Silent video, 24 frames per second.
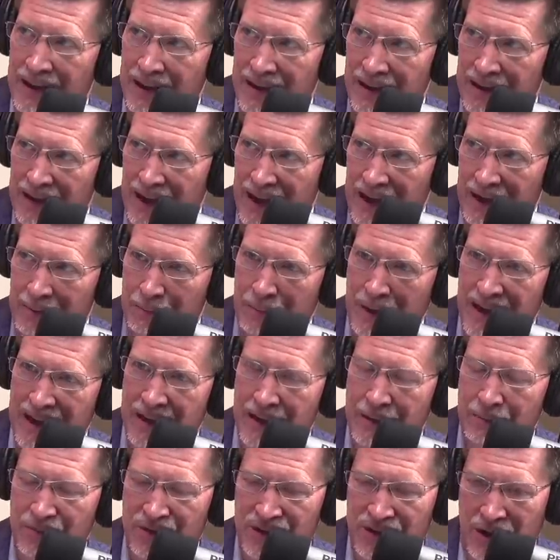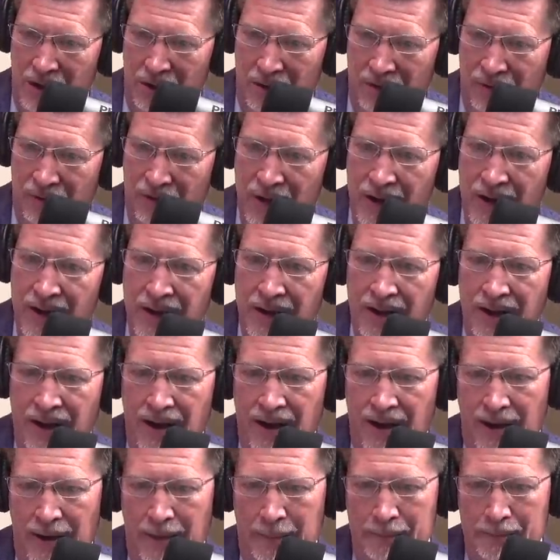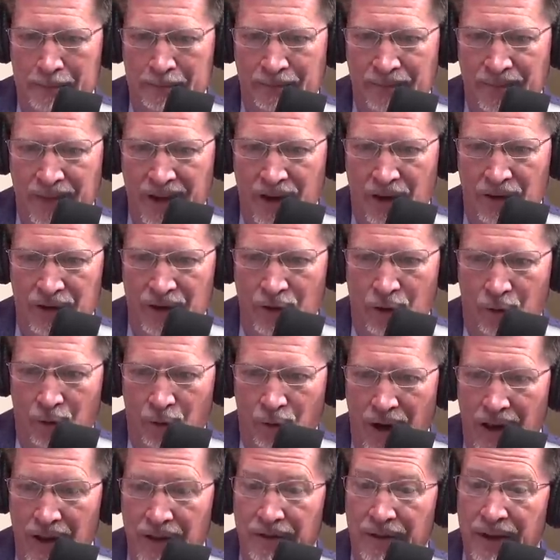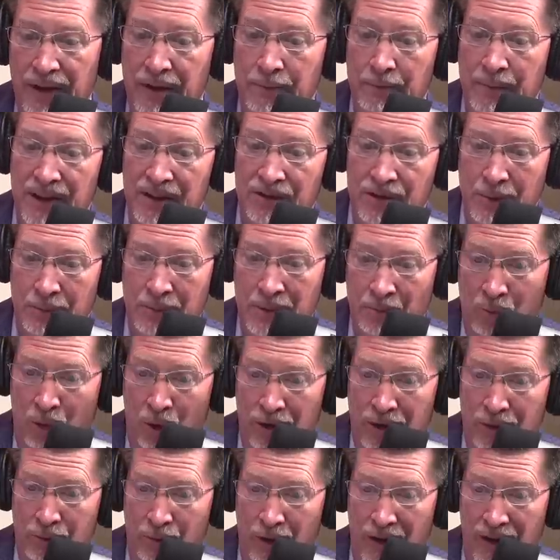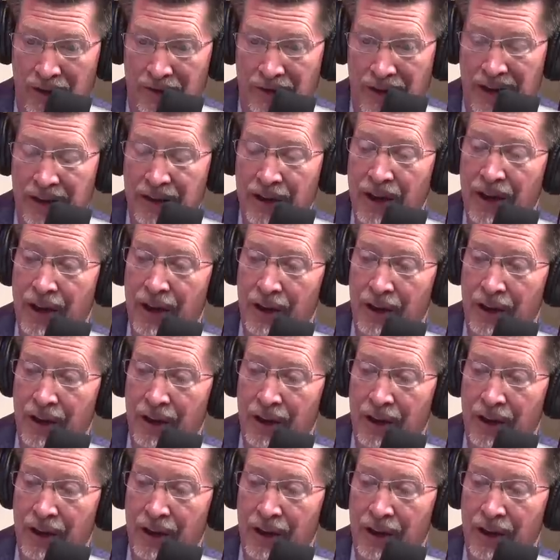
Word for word: in and make himself. Um, uh, you know relevant, make J.P. Morgan relevant.